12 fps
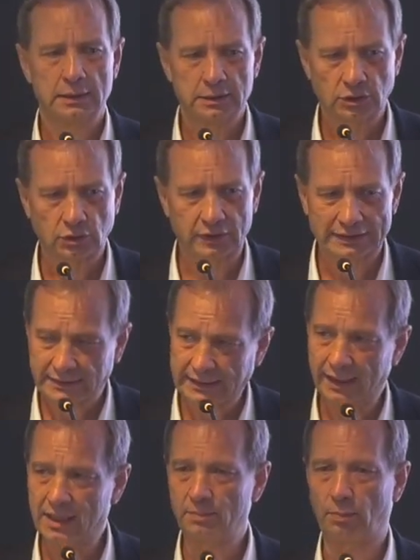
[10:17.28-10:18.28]
So the
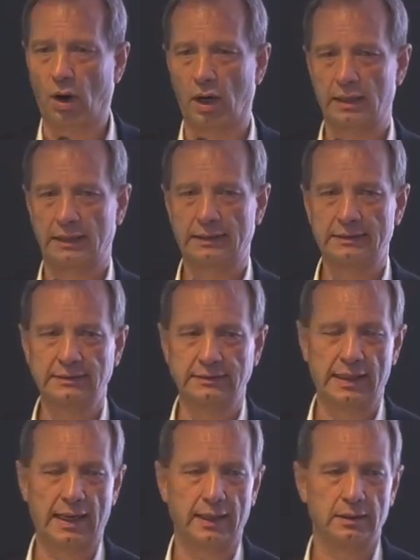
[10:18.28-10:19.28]
second part is
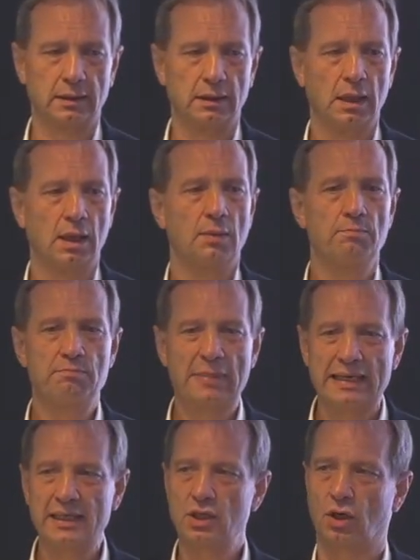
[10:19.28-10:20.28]
that
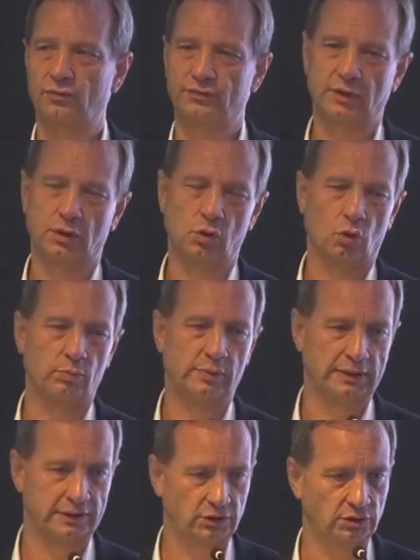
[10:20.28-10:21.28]
many of the
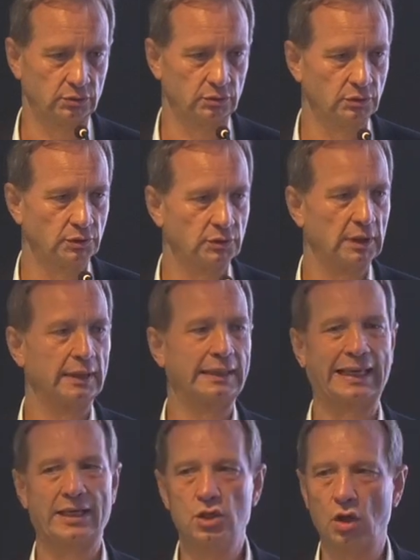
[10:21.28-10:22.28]
global issues
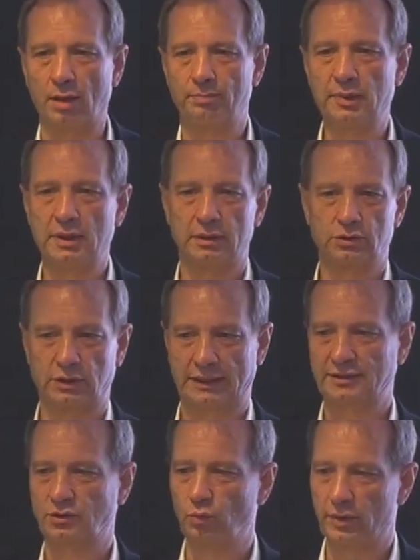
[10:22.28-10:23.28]
cannot be
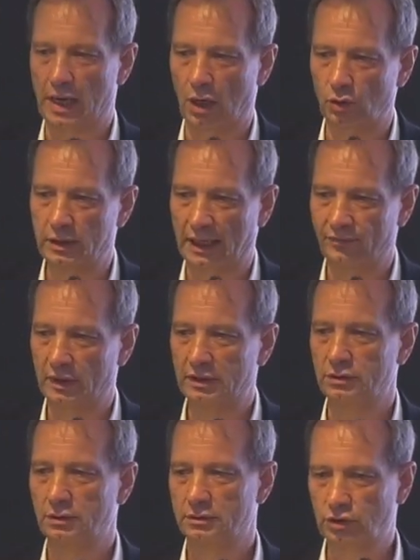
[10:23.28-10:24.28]
addressed without
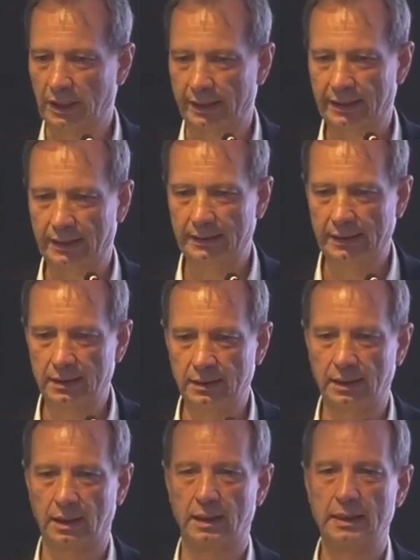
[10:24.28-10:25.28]
having China and
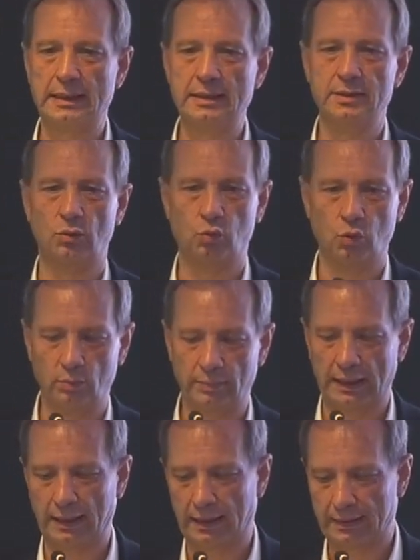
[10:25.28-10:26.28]
India in the
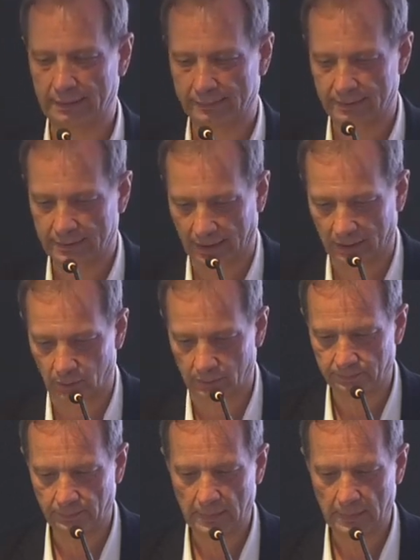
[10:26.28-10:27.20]
room and at the table.